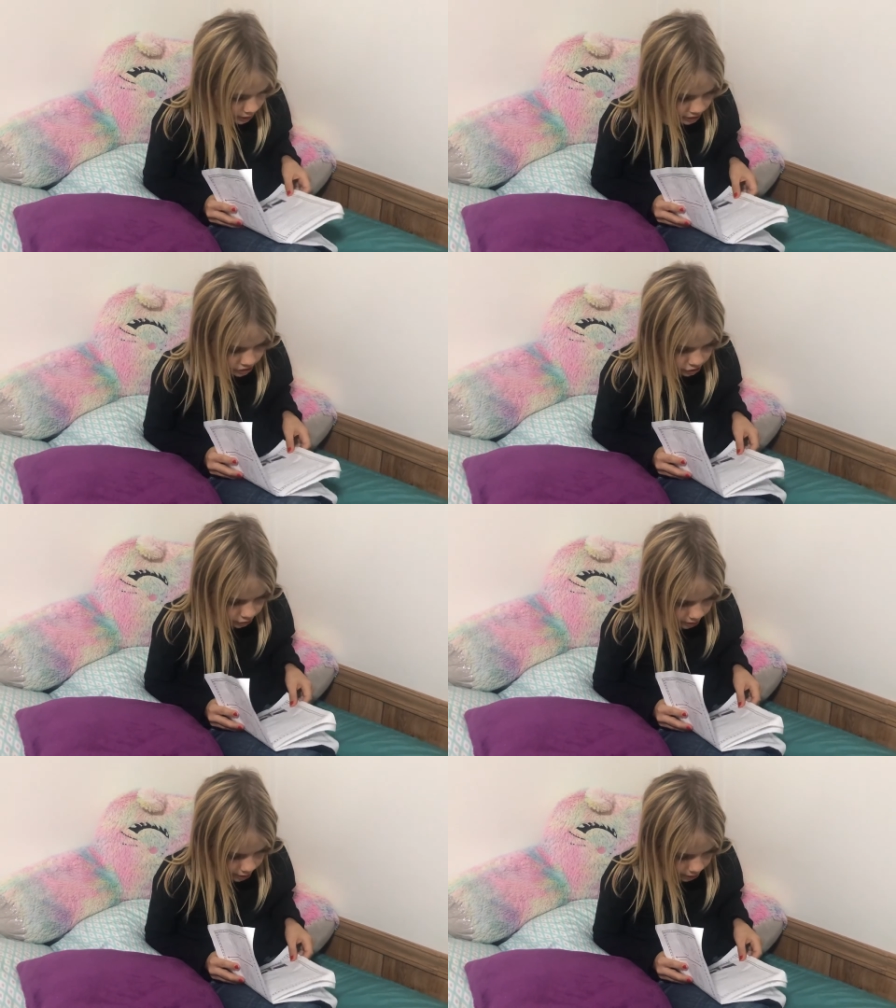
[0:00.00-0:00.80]

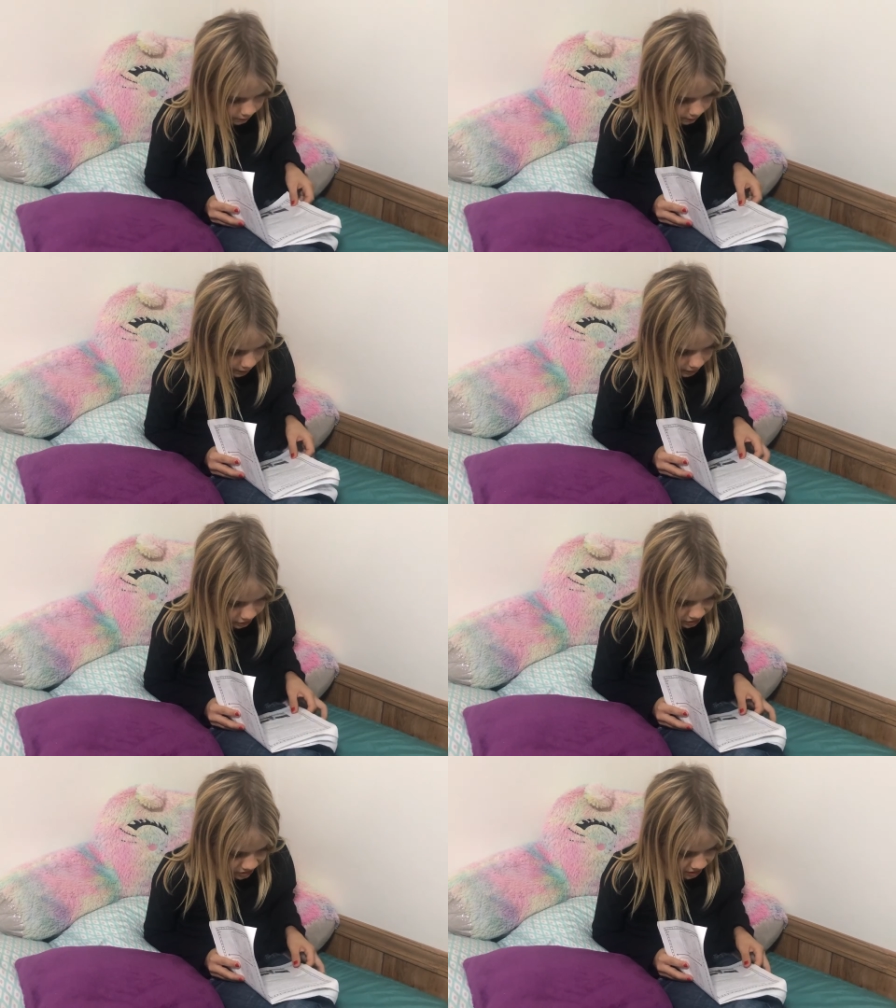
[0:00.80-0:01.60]
history of
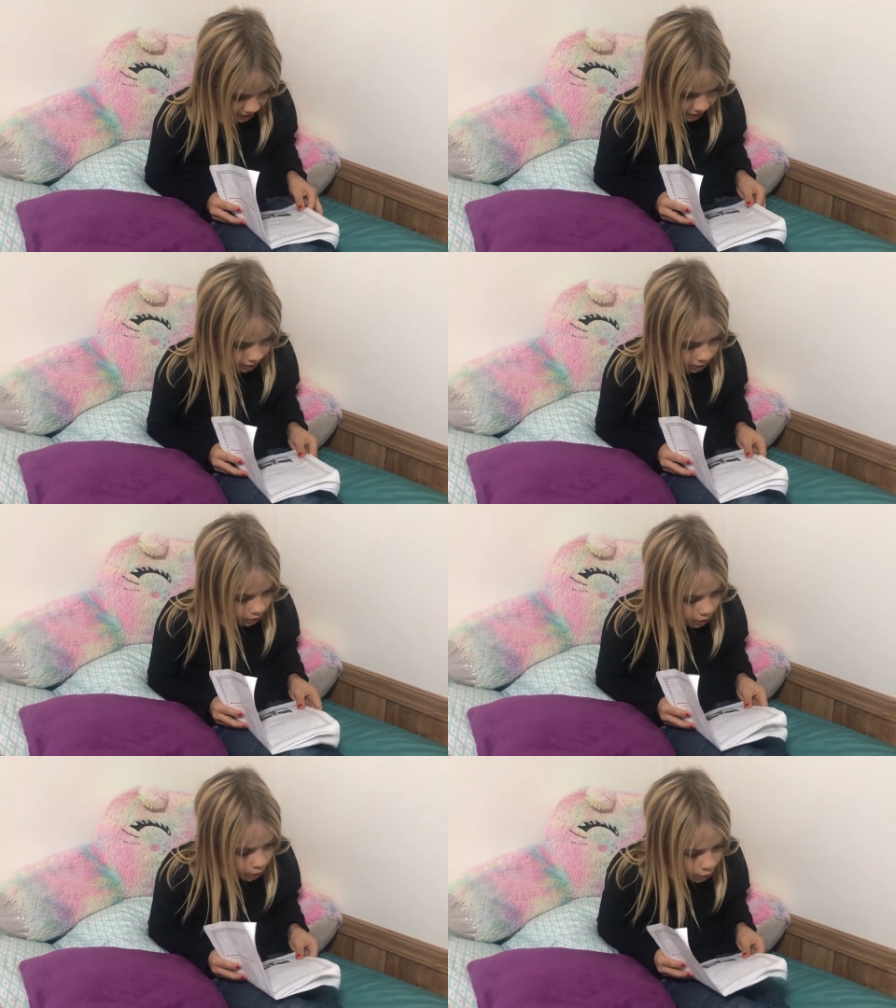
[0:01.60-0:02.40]
Veterans Day.
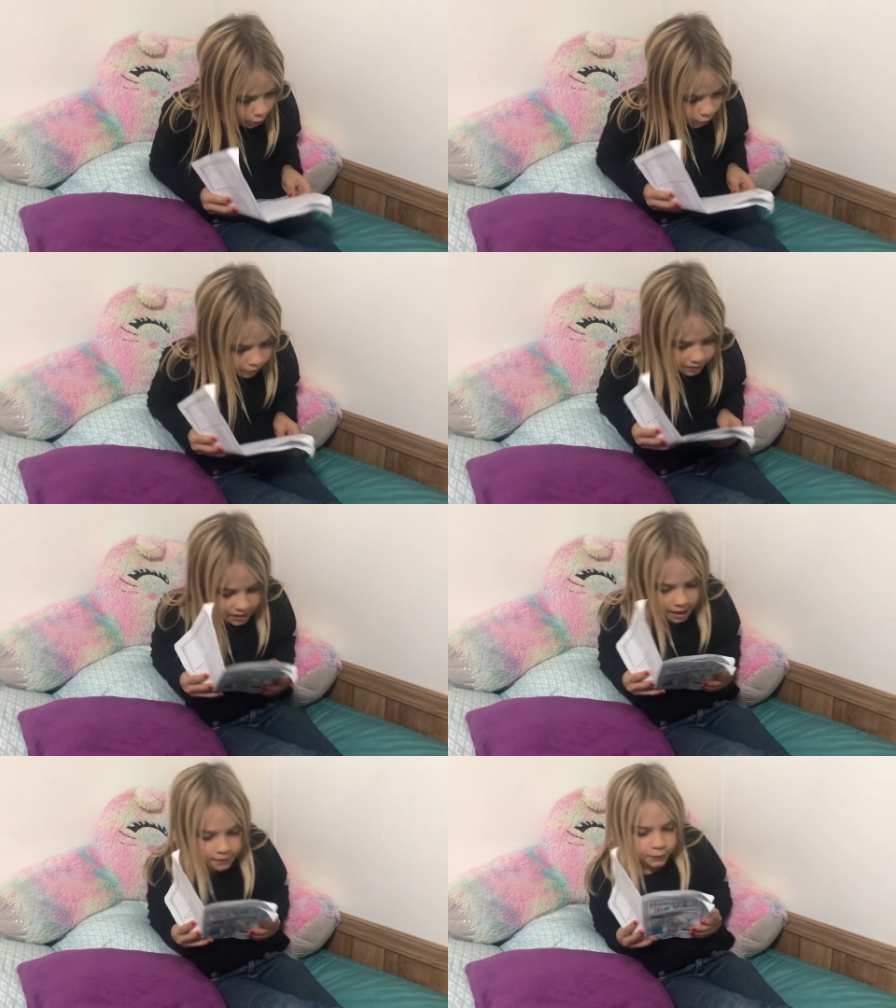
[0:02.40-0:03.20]
Only
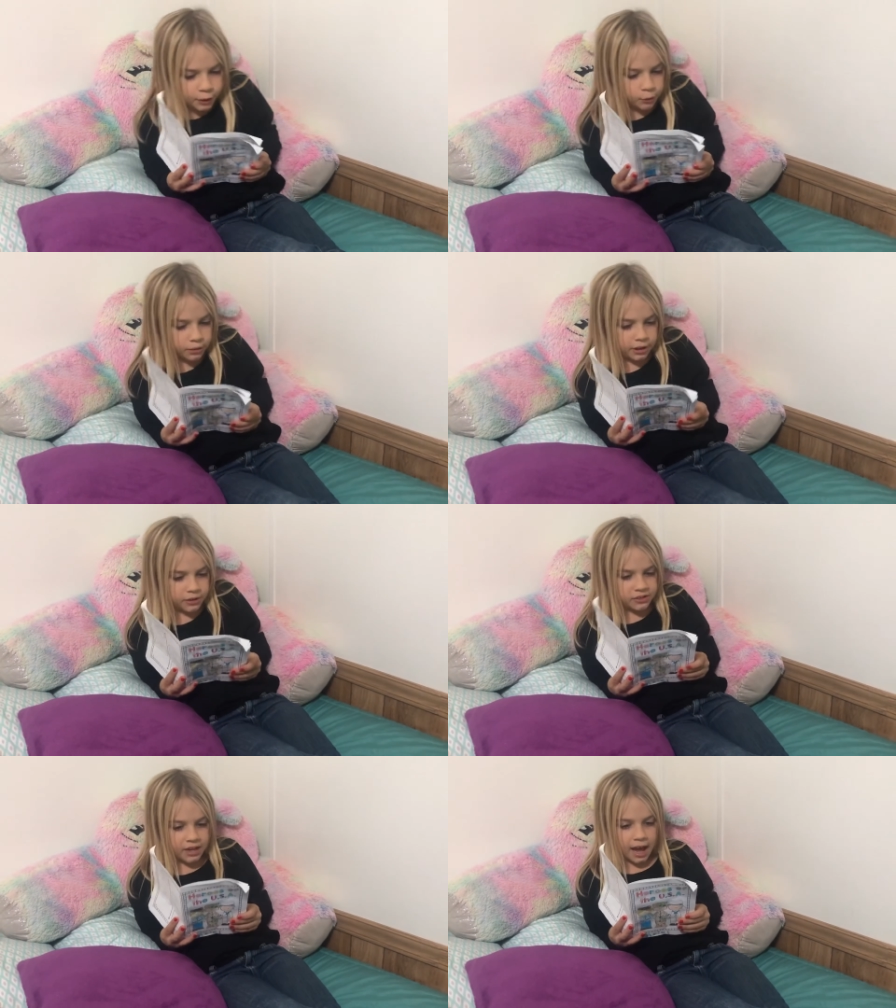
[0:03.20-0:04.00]
a few
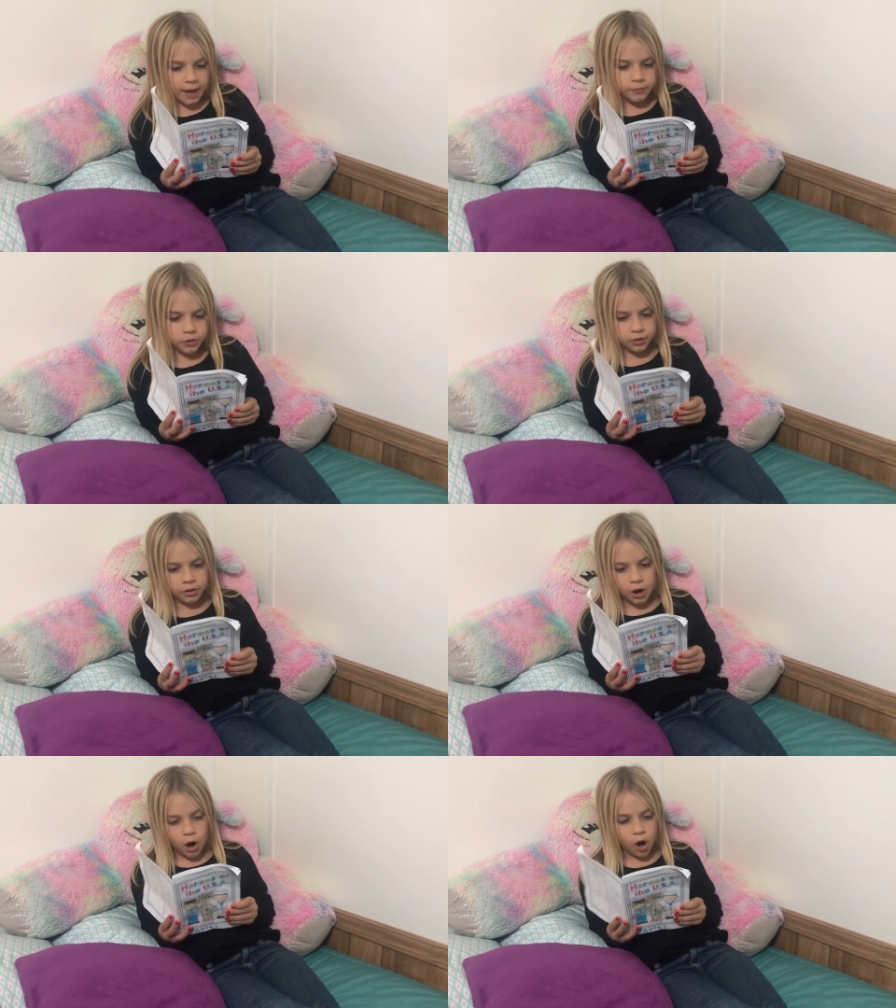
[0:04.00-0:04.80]
years after
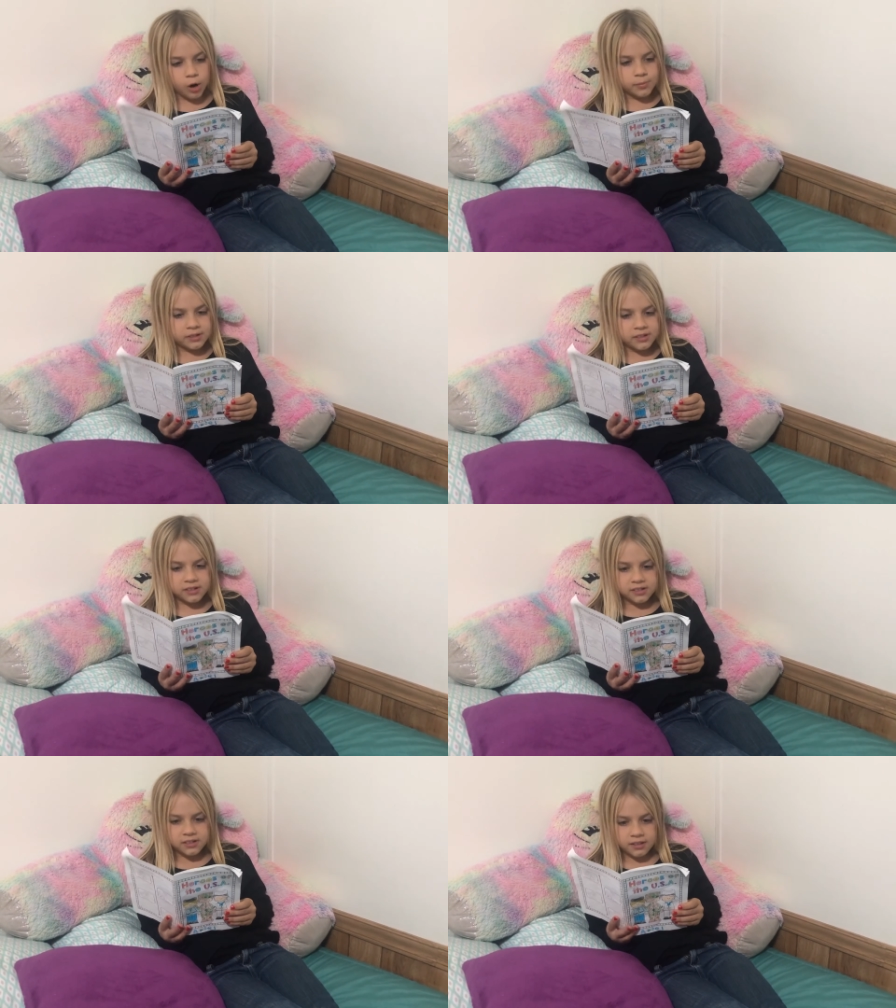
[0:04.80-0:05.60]

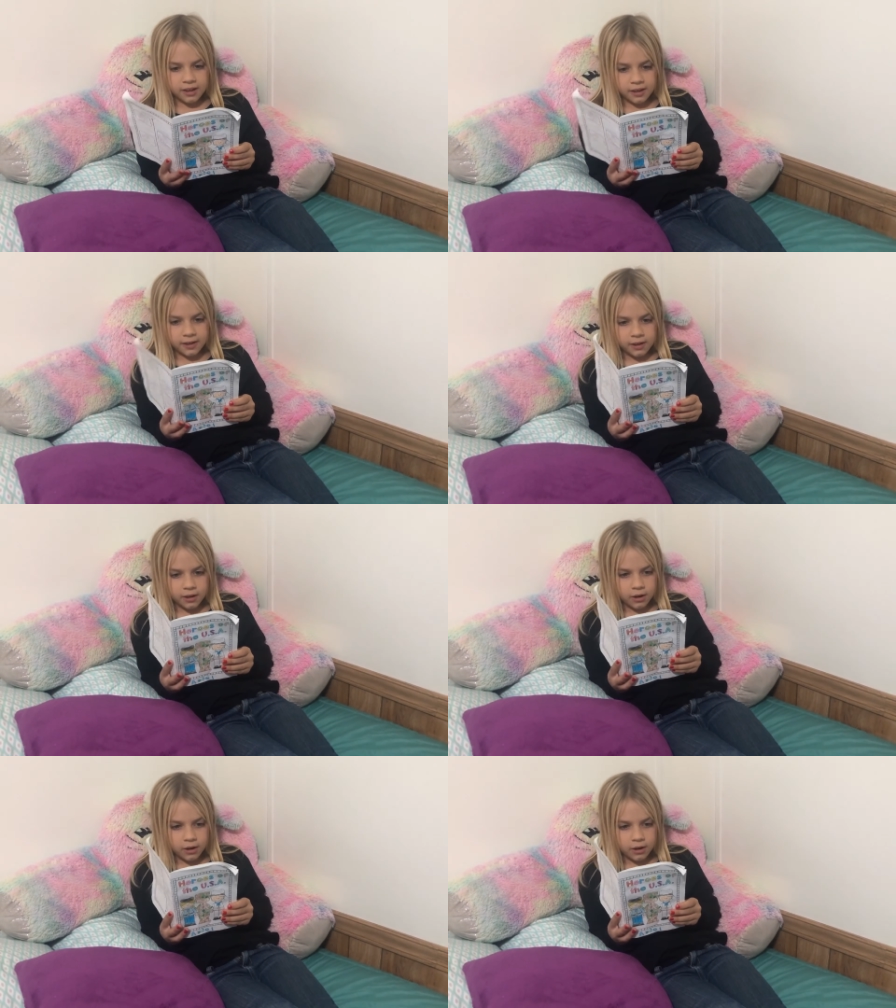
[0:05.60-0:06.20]
Armistice Day